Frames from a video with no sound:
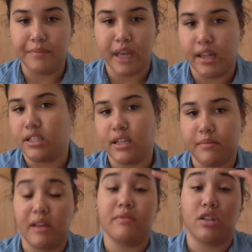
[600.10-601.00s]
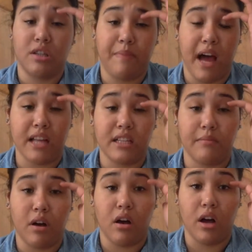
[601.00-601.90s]
and sometimes I'll just pat
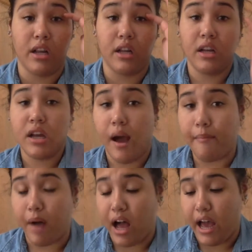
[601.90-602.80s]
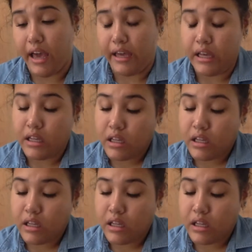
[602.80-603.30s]
some on my